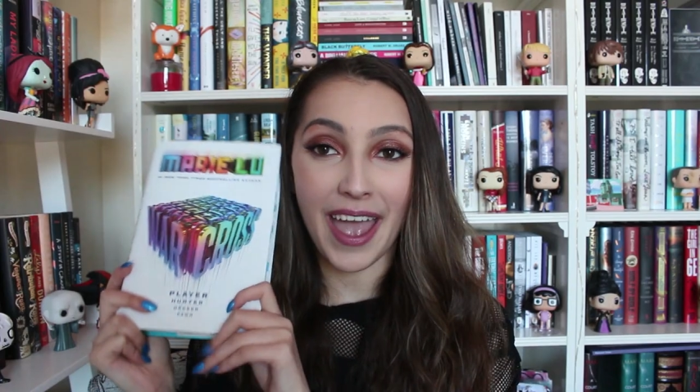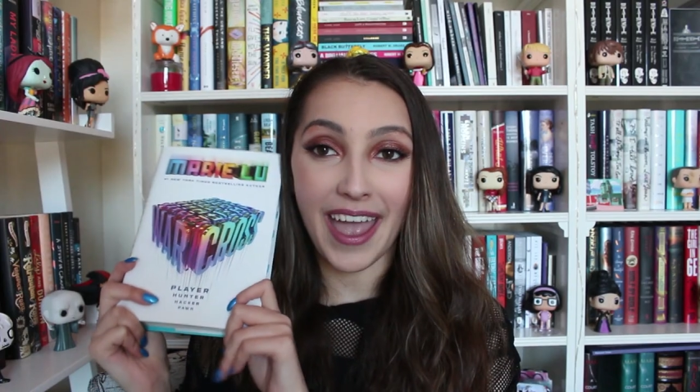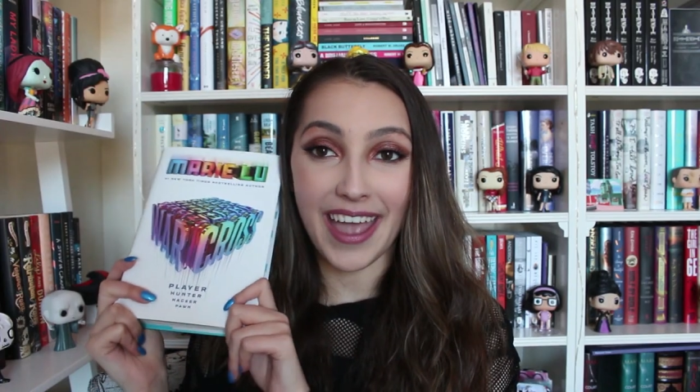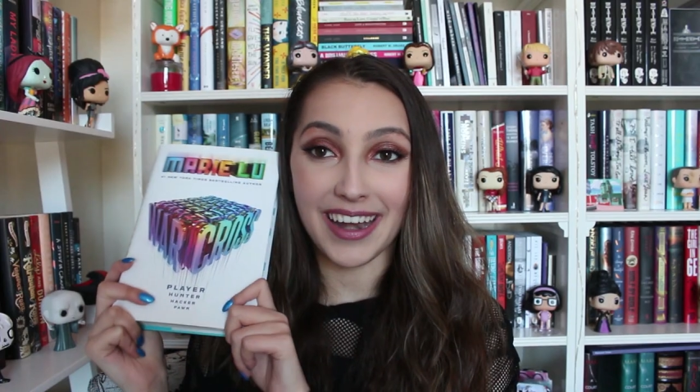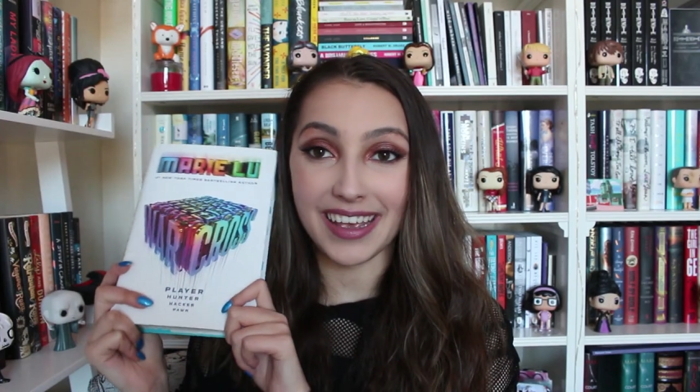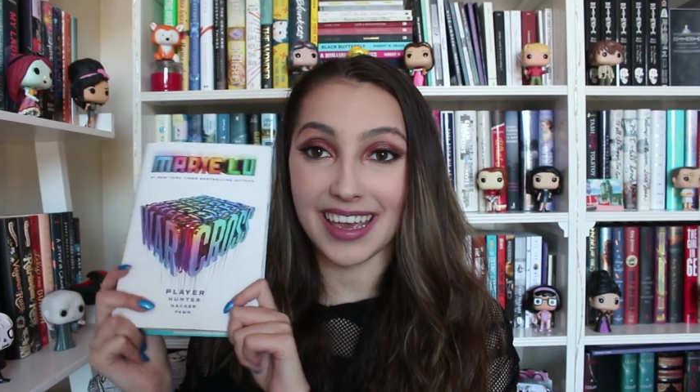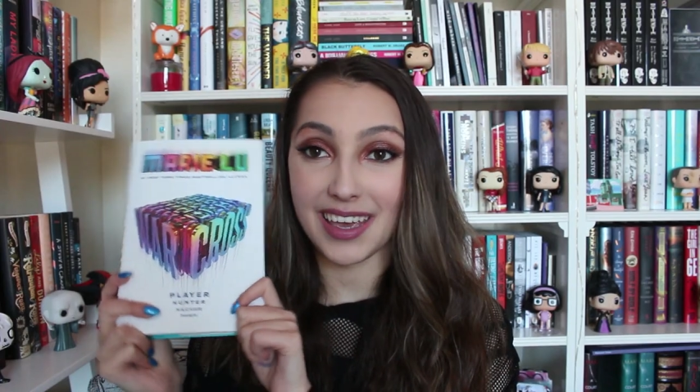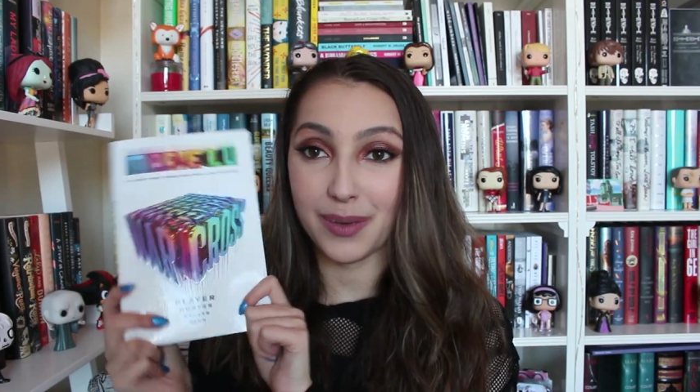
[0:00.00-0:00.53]

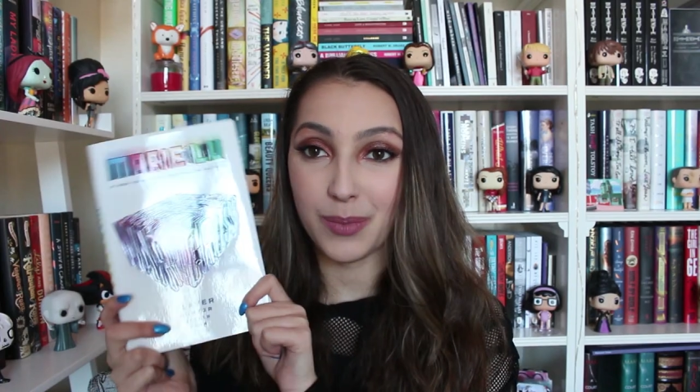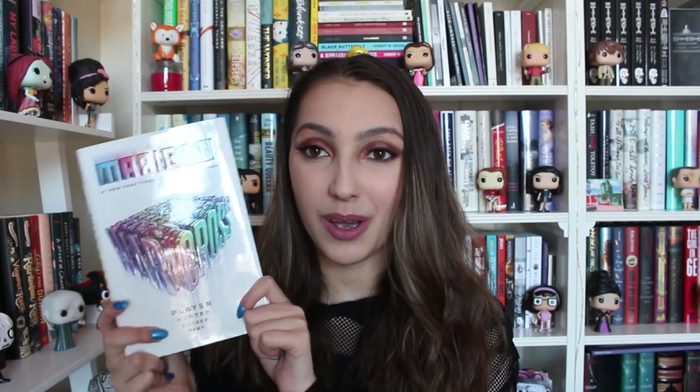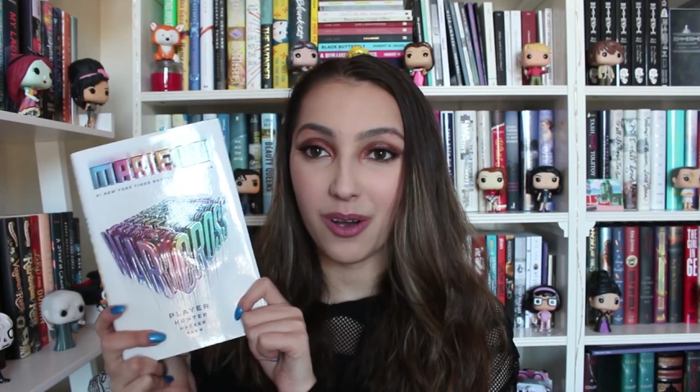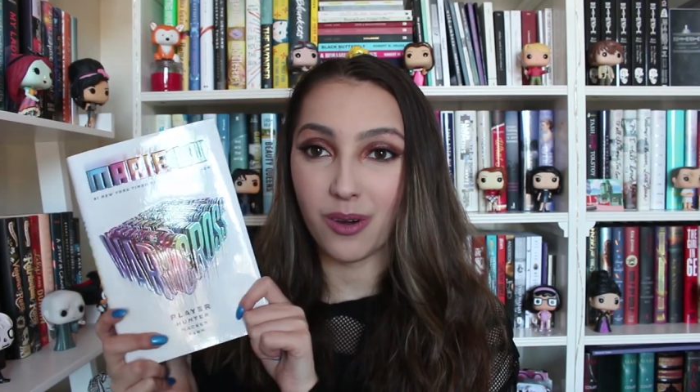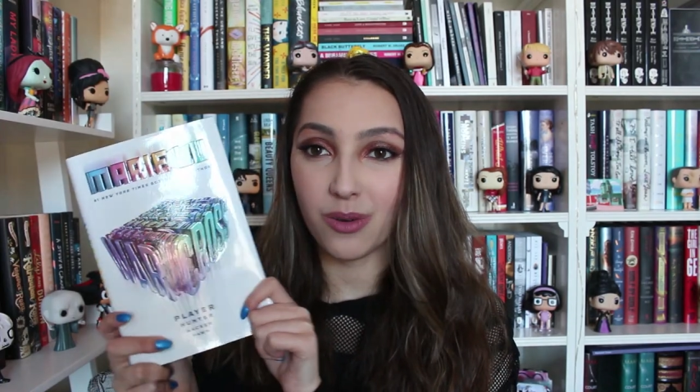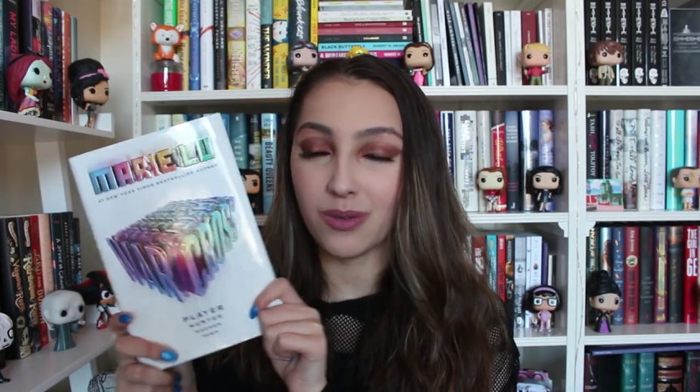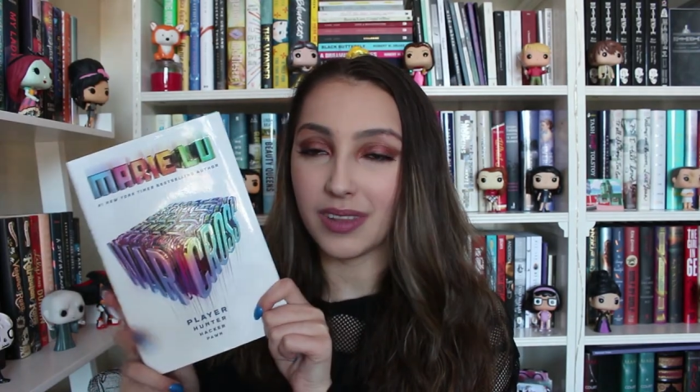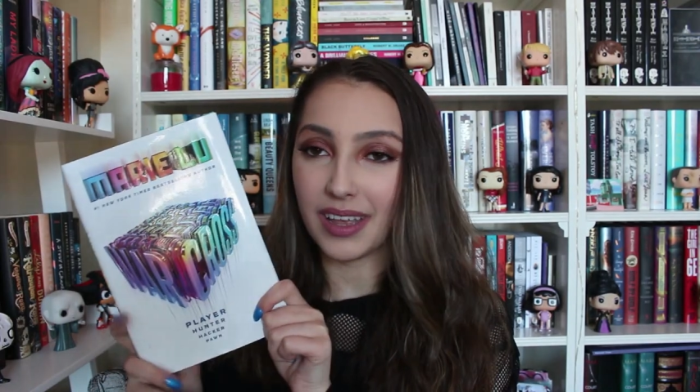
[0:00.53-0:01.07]
and it came
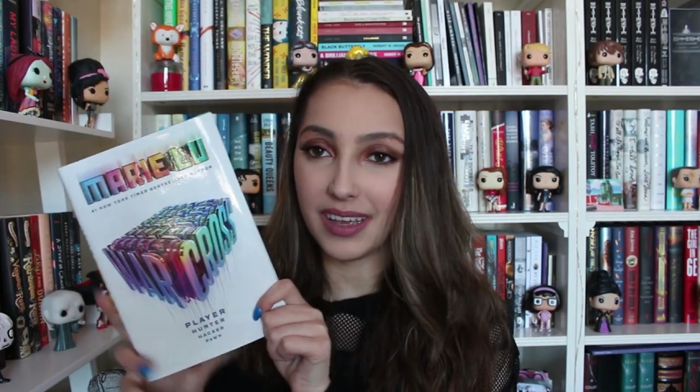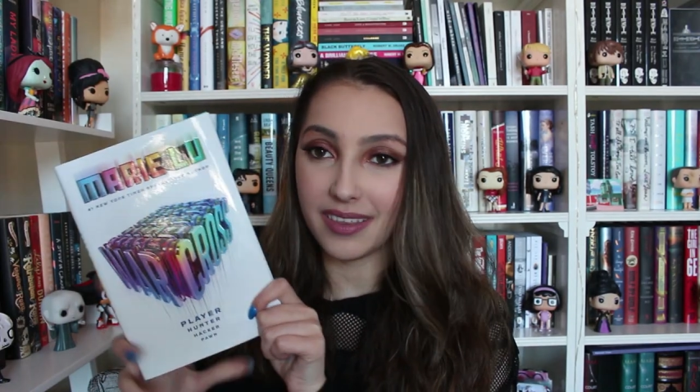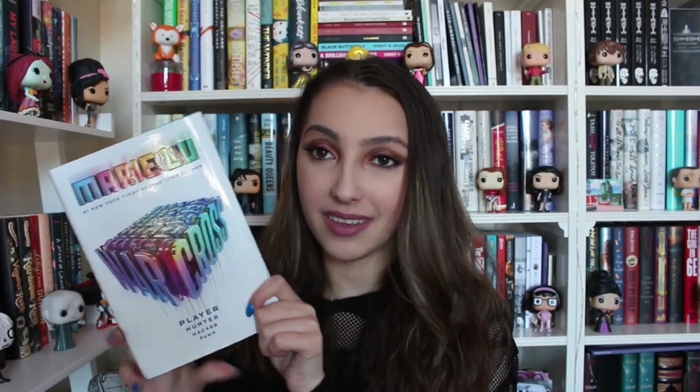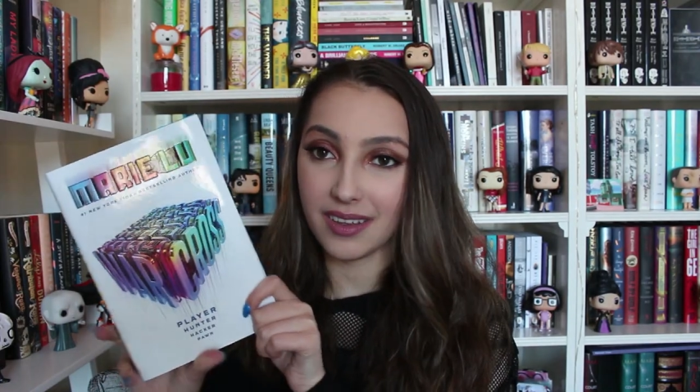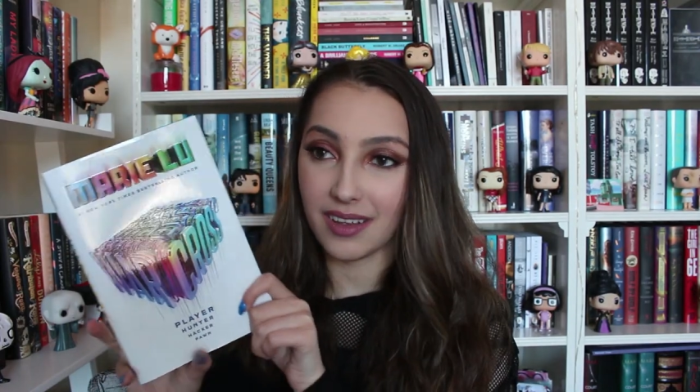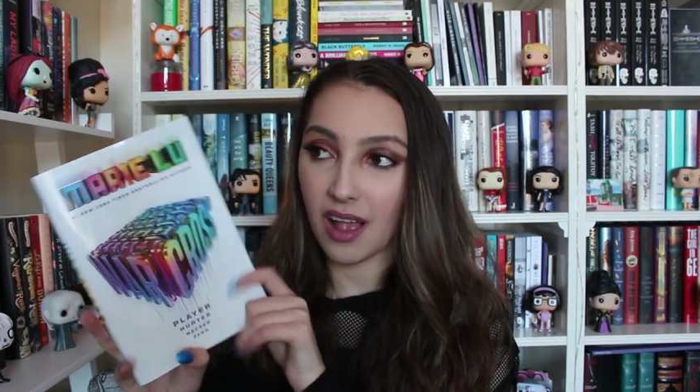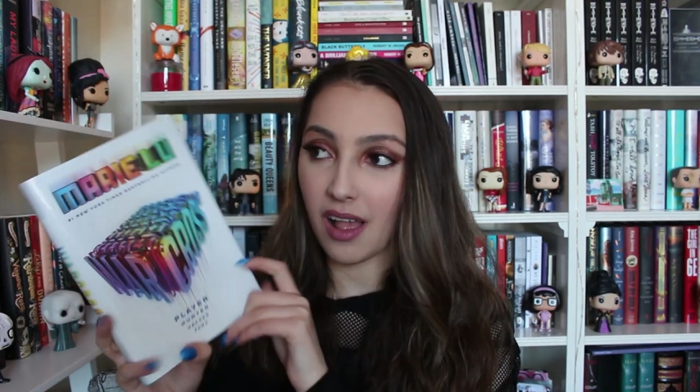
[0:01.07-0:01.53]
out like